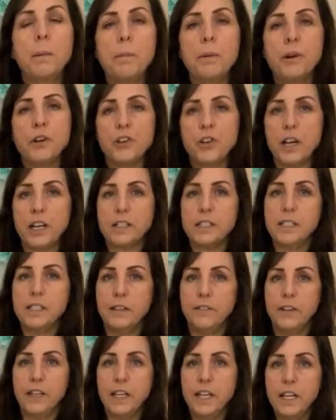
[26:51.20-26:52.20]

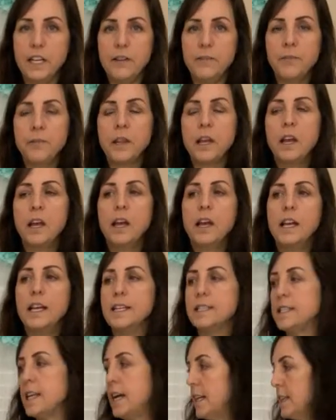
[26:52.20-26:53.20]
productivity
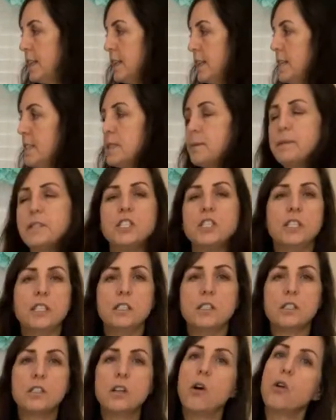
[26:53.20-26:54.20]
is that these
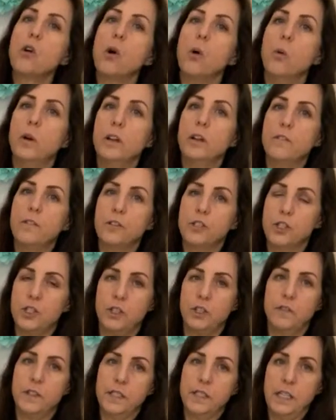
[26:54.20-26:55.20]
machines don't go in for
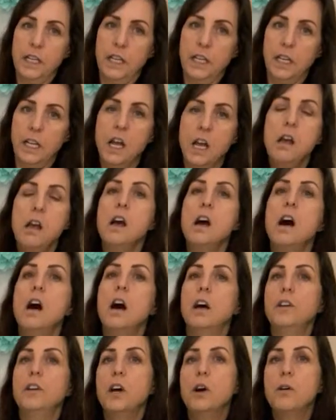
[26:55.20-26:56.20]
servicing.
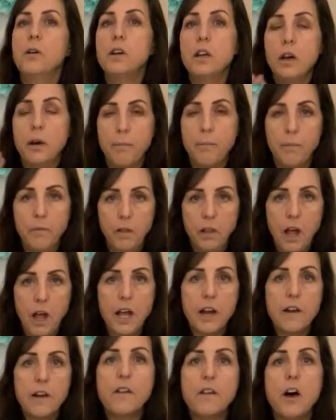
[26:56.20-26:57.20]
I know a
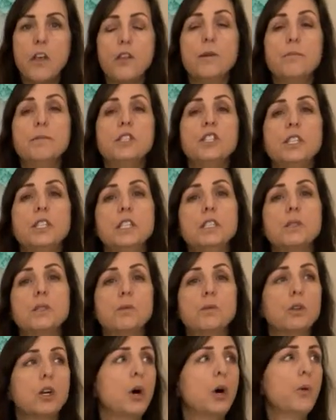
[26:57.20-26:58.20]
lot of other machines
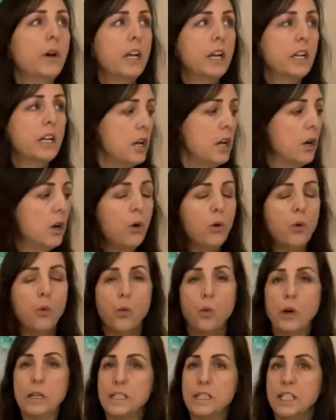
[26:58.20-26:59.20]
will go in
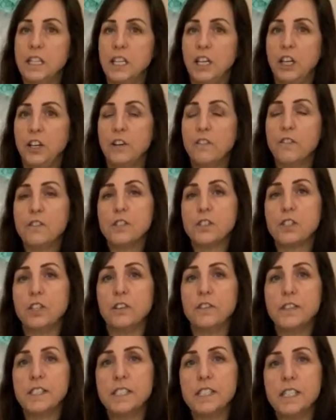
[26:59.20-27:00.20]
once a year for
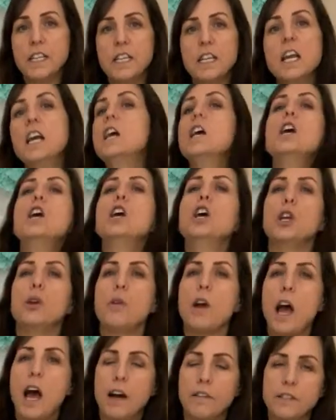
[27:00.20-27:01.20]
servicing. You
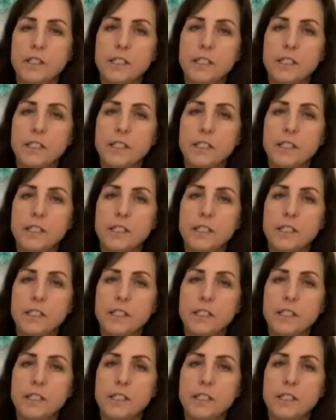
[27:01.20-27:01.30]
have